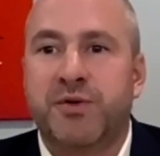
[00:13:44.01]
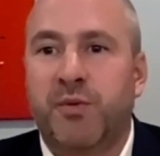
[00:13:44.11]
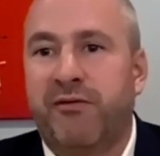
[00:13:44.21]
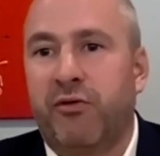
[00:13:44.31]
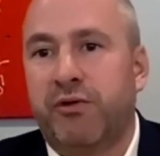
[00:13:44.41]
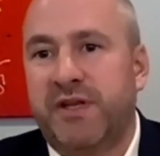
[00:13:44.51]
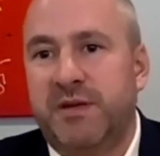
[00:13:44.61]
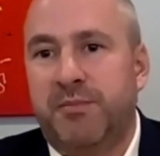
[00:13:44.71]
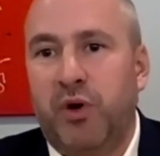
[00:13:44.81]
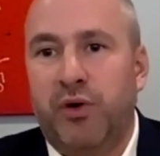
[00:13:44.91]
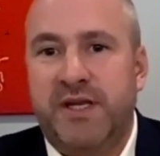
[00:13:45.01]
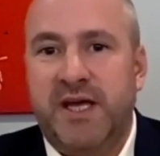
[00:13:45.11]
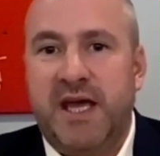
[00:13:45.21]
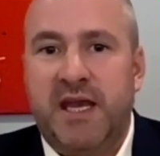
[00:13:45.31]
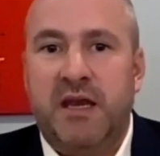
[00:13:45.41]
and we've already deployed
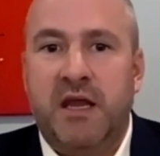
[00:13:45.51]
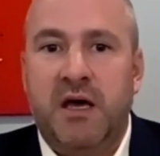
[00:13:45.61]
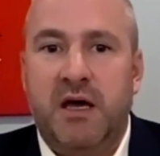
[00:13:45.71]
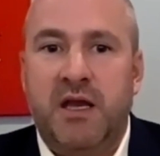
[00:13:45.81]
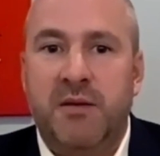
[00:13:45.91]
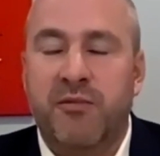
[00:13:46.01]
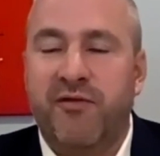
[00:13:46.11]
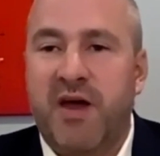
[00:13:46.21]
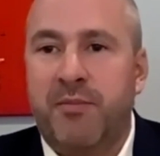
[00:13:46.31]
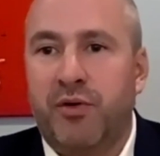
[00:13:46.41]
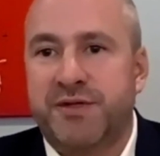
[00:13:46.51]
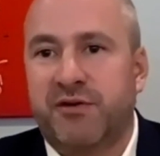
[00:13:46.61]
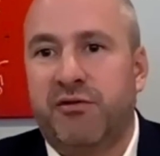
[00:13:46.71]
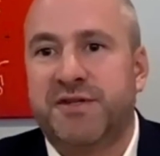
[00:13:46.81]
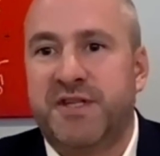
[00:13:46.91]
it in a number of airports
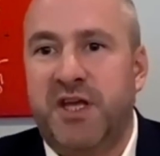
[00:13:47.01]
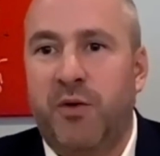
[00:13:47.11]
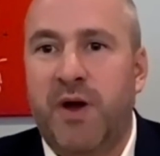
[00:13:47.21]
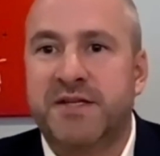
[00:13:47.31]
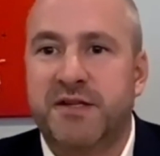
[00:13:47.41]
across the US.